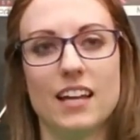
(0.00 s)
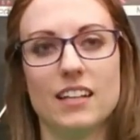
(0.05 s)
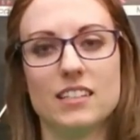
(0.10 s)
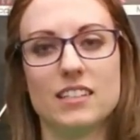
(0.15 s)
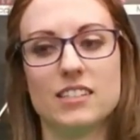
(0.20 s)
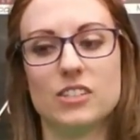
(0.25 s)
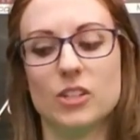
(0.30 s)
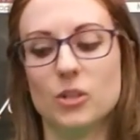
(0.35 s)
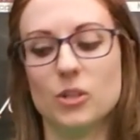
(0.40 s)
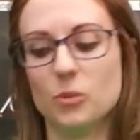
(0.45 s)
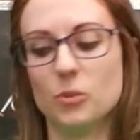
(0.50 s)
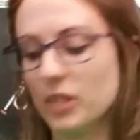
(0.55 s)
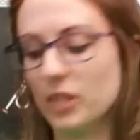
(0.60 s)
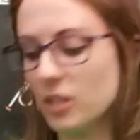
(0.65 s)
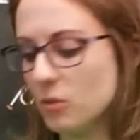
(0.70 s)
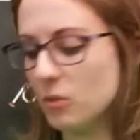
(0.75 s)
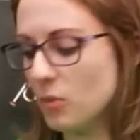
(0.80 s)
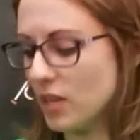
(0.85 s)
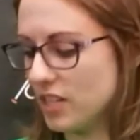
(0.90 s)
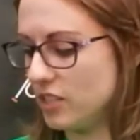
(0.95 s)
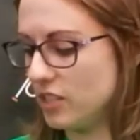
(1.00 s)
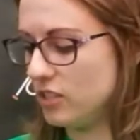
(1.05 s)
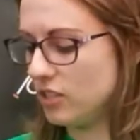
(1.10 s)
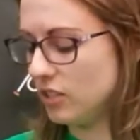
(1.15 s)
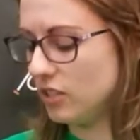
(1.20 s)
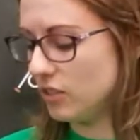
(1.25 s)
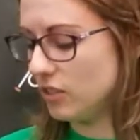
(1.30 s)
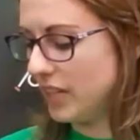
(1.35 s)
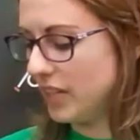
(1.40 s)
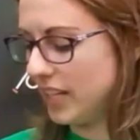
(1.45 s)
So what you want to
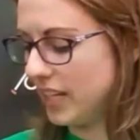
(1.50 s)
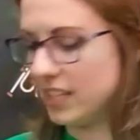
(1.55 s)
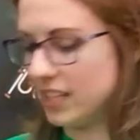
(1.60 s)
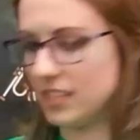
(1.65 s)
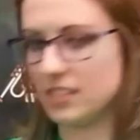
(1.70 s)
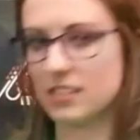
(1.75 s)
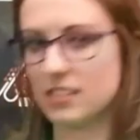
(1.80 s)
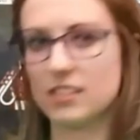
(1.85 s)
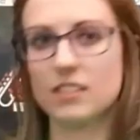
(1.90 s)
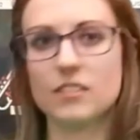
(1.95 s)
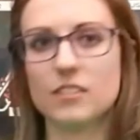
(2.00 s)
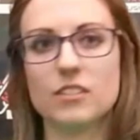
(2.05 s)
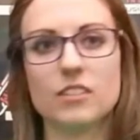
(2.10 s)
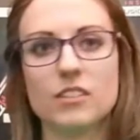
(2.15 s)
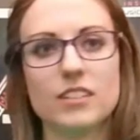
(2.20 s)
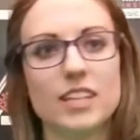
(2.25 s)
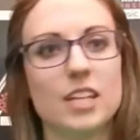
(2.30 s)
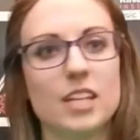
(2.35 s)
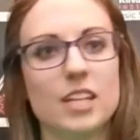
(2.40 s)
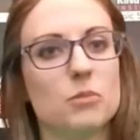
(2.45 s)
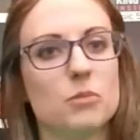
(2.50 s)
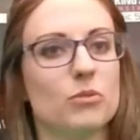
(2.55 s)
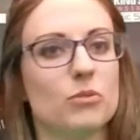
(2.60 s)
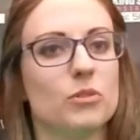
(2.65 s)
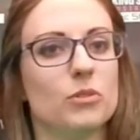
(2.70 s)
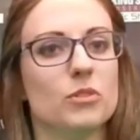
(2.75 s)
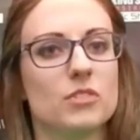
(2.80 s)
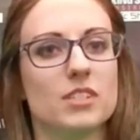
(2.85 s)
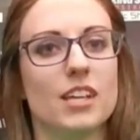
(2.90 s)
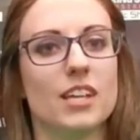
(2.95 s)
do is keep your
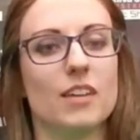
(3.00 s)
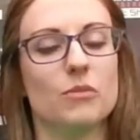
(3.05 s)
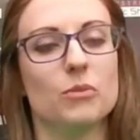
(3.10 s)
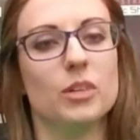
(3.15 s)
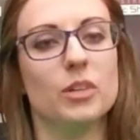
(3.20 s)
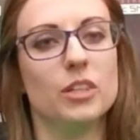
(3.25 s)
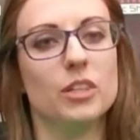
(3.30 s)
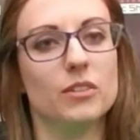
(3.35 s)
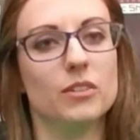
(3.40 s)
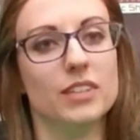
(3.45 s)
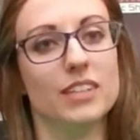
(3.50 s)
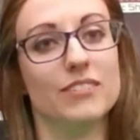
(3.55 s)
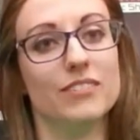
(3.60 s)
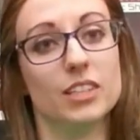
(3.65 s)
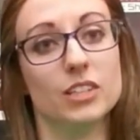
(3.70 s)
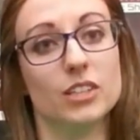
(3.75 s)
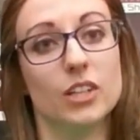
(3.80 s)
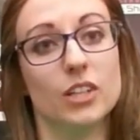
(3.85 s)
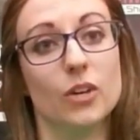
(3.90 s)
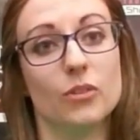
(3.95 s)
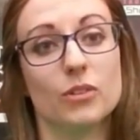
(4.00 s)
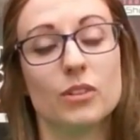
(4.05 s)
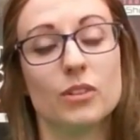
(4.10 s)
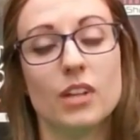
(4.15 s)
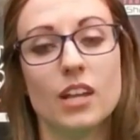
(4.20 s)
flute safe when you leave it alone.